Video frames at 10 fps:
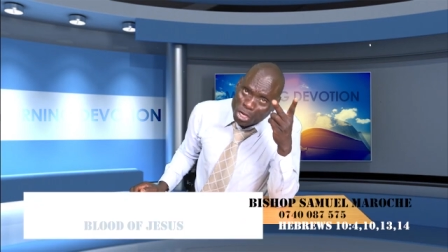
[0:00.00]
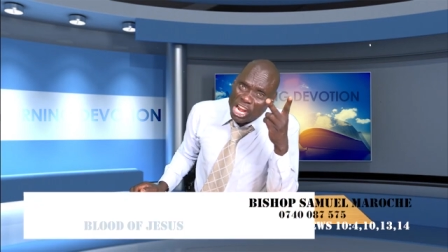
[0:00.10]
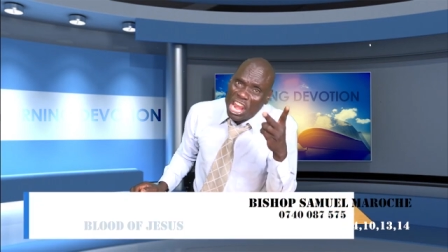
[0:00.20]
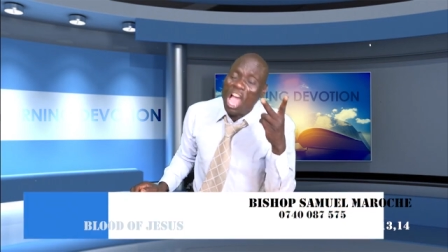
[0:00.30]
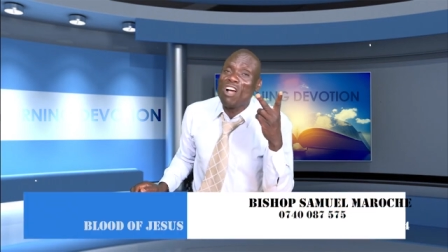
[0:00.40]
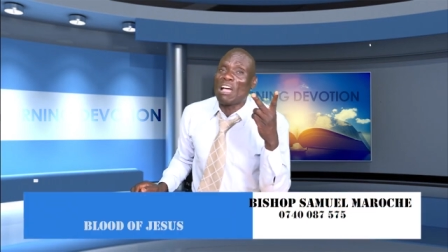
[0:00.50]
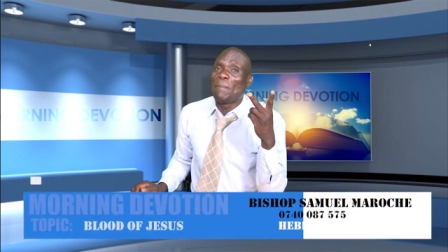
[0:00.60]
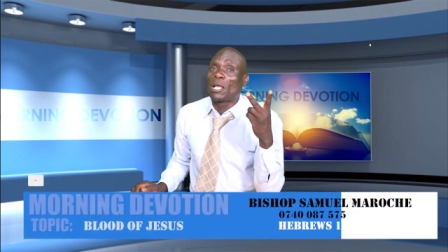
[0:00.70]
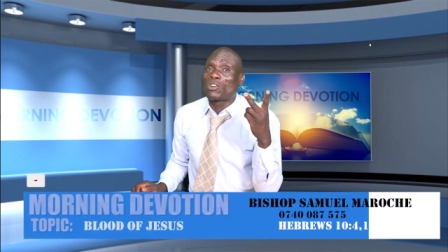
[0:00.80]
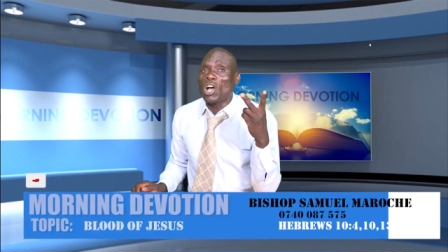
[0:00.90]
you no
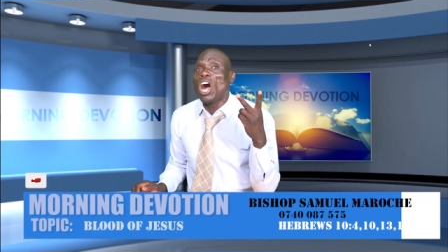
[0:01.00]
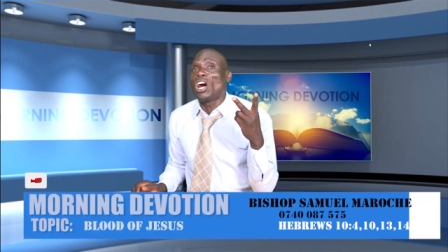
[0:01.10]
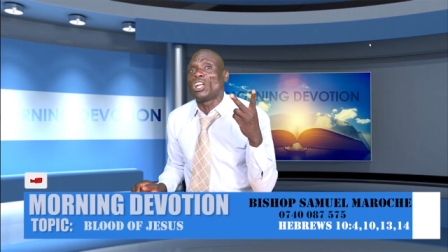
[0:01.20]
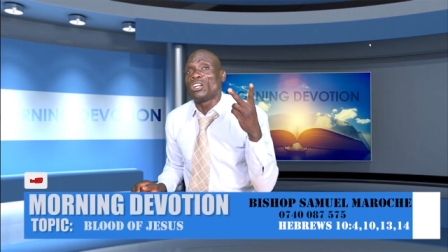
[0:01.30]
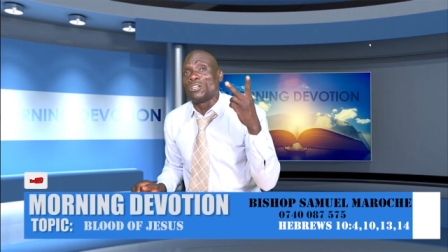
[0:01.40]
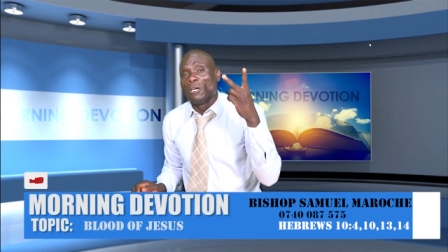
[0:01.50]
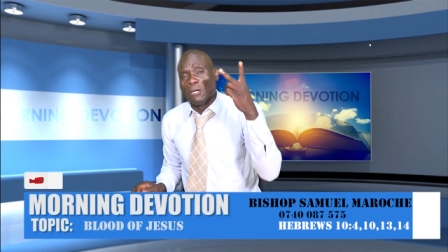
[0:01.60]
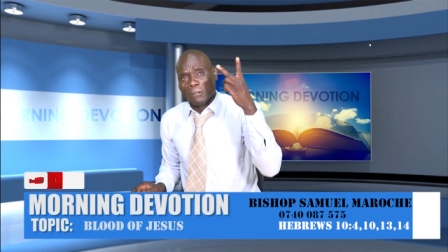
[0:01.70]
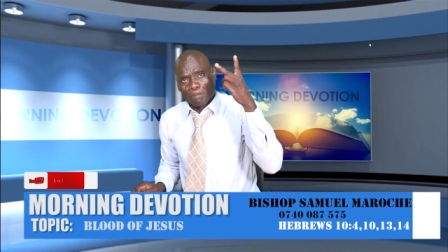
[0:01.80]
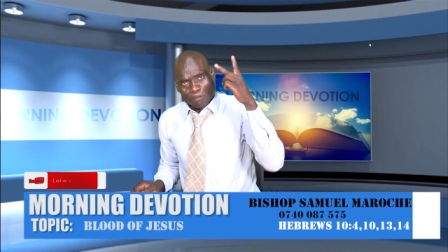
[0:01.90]
longer be
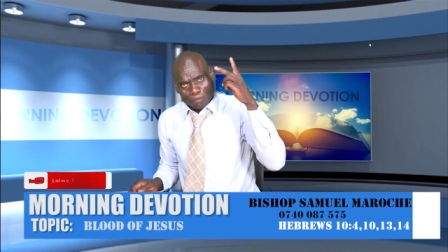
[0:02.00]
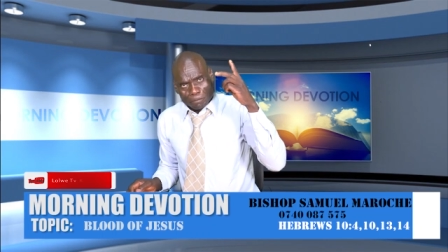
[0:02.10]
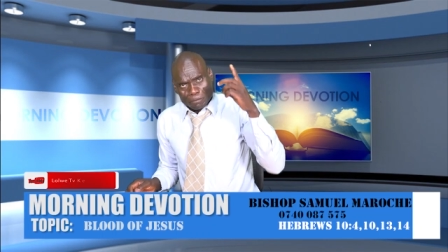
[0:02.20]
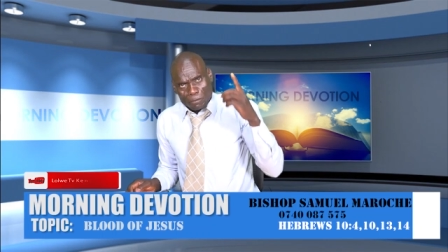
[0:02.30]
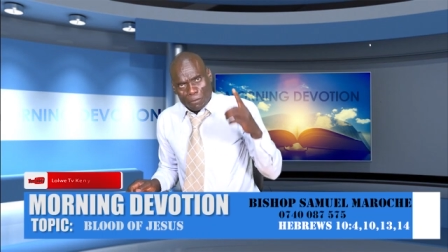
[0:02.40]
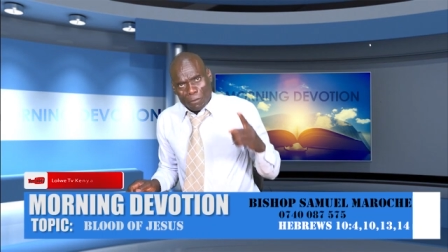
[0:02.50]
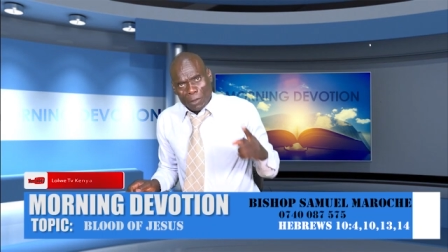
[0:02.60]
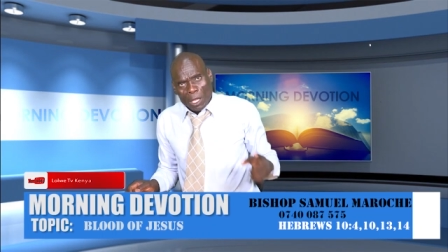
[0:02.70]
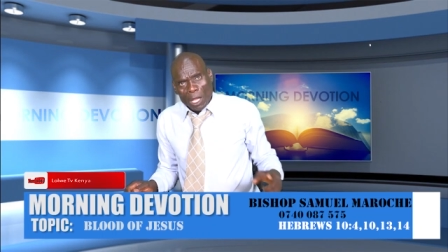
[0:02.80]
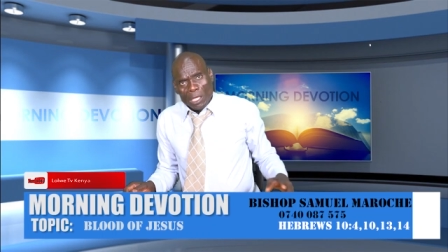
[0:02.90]
called
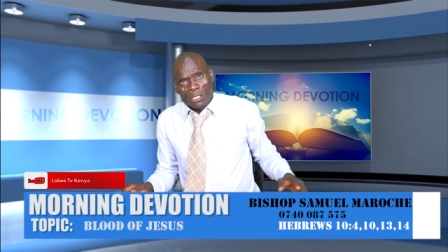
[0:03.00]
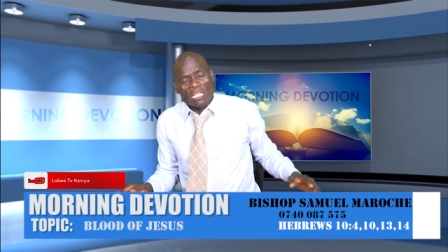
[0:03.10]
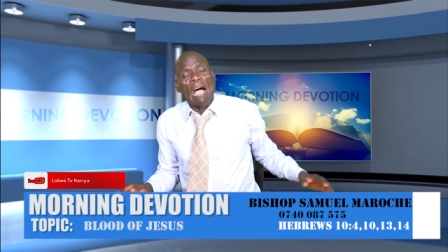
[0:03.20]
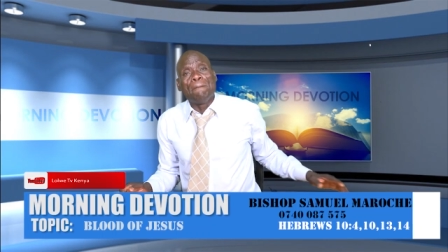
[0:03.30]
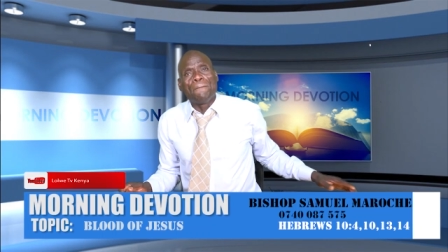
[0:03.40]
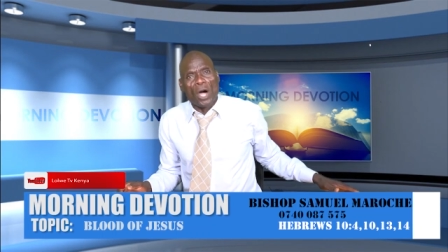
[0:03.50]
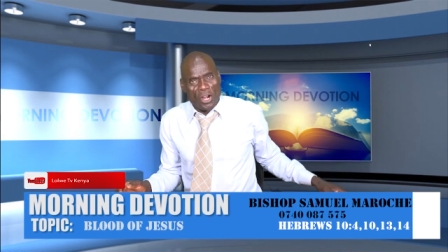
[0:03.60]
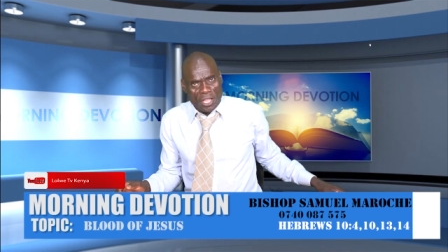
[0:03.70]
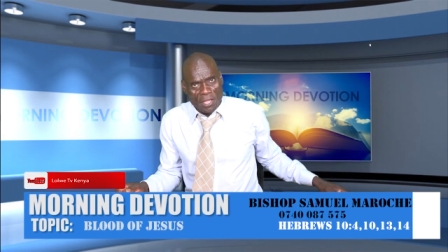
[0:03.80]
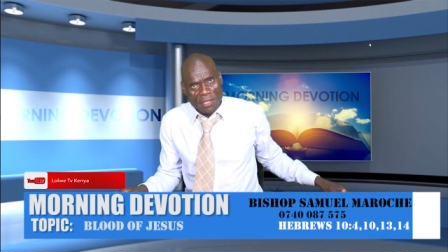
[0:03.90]

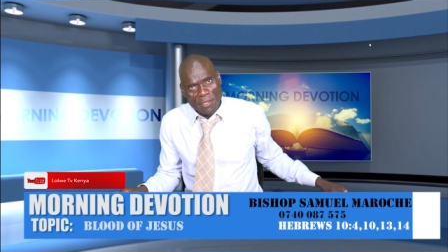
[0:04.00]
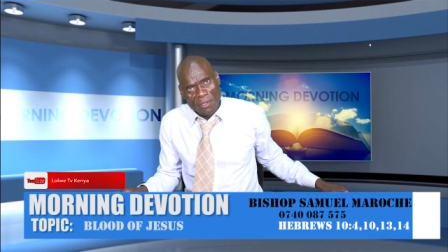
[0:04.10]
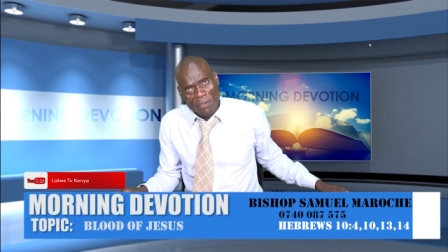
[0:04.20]
somebody